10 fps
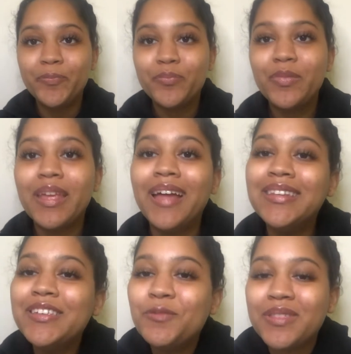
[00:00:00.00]
at least
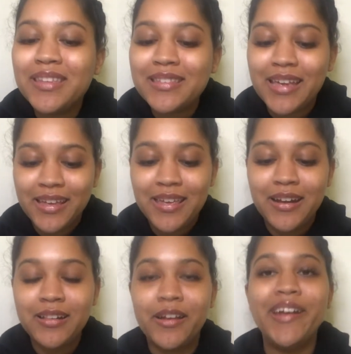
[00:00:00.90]
with this I can get a
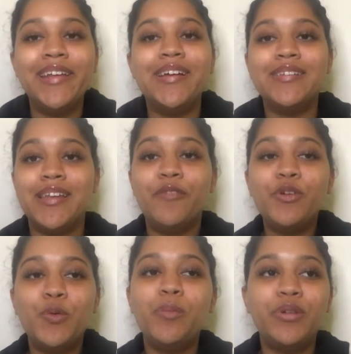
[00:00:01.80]
clear idea, because I never know
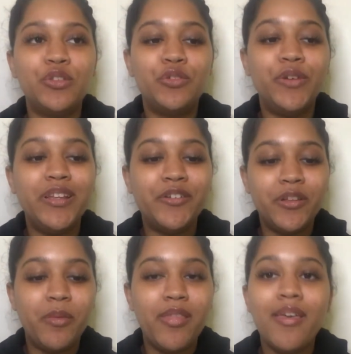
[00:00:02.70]
what books to read during the
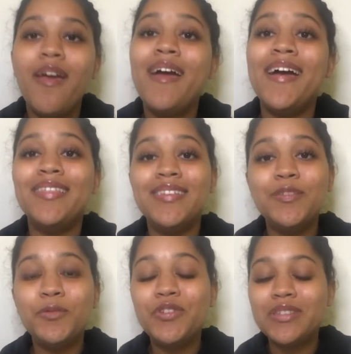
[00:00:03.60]
month, and this will
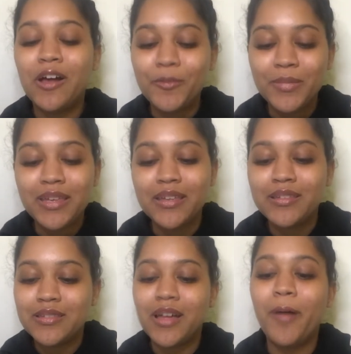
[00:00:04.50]
just help me
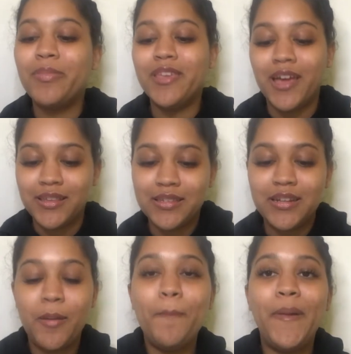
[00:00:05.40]
stop the guessing.
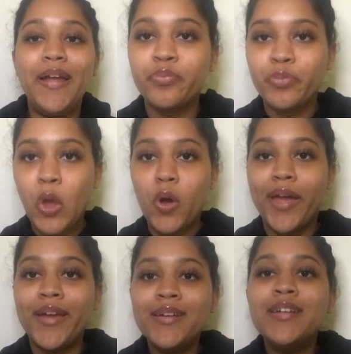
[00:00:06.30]
But okay,
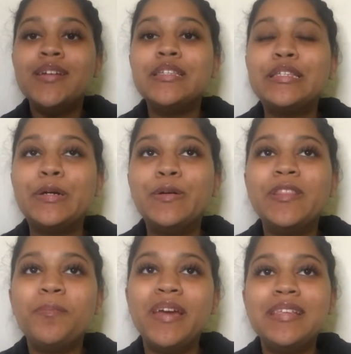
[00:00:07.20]
so the
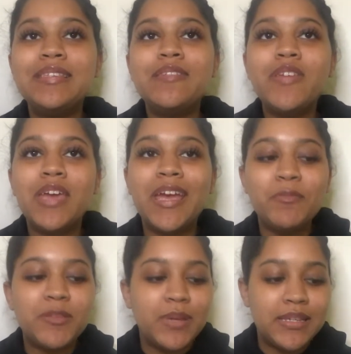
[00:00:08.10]
basis of the game is
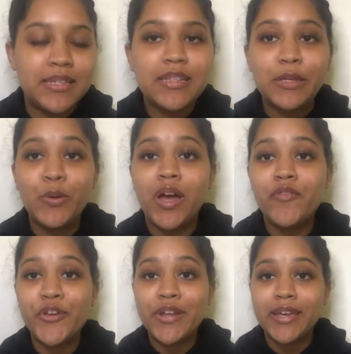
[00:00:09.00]
basically you have your
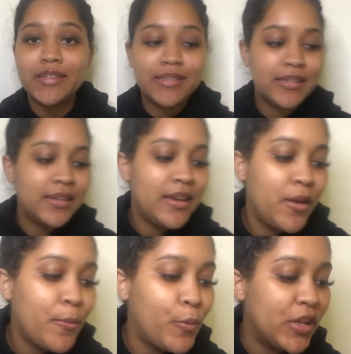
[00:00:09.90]
dice,
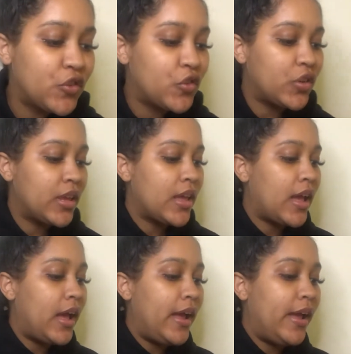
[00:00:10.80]
which I
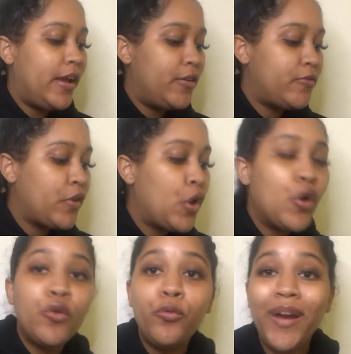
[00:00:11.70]
have
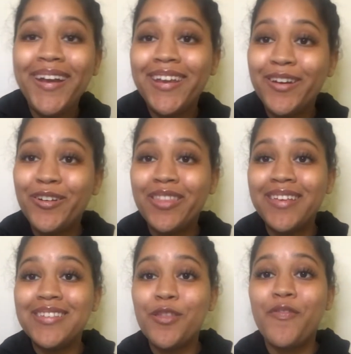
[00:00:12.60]
right here thanks to
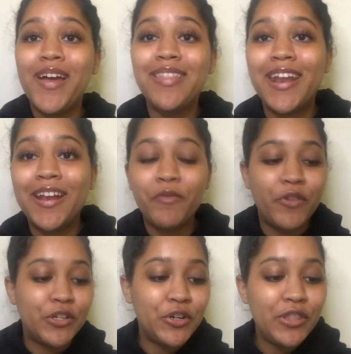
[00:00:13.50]
the fact that I never
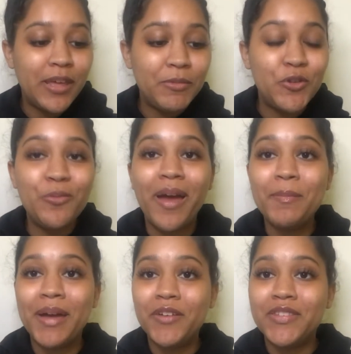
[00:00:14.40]
returned them to my
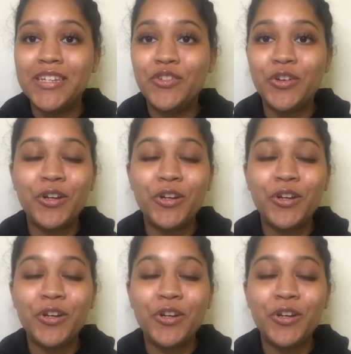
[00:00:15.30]
math teacher